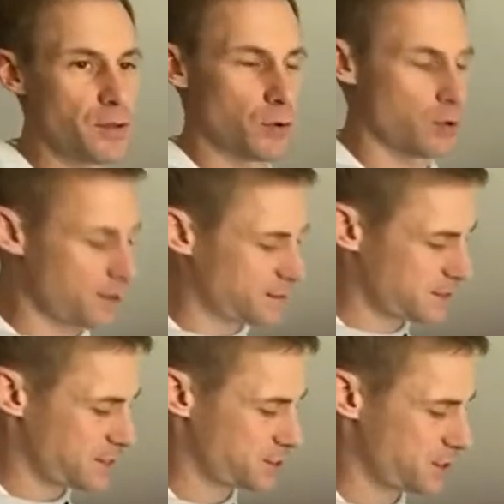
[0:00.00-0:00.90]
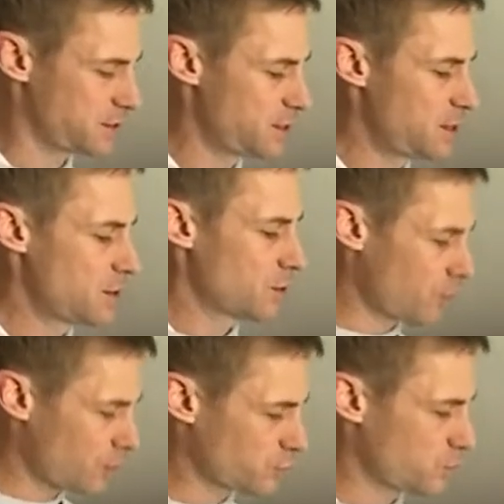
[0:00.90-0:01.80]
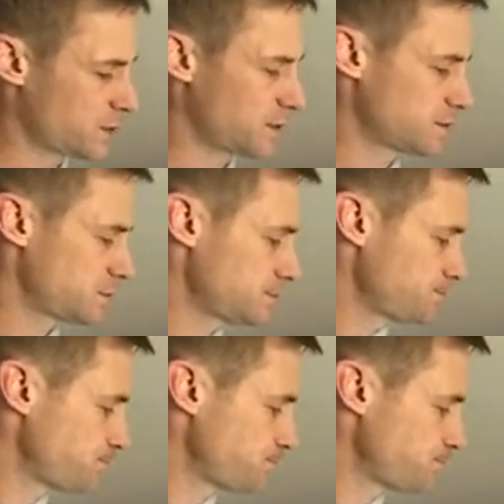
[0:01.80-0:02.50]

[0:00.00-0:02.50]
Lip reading: the organization grows with us.